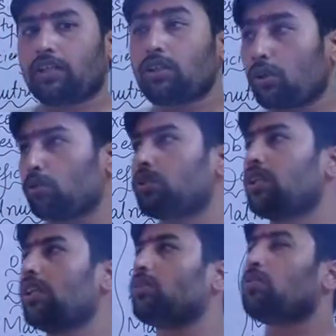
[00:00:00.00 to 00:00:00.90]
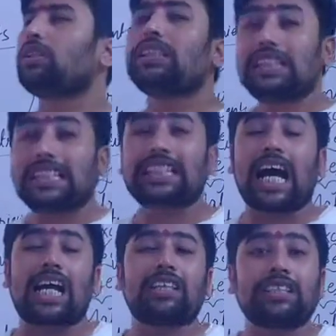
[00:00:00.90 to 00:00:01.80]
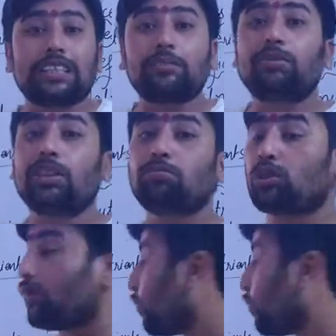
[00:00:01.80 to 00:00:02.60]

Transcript: growth. So these are the symptoms of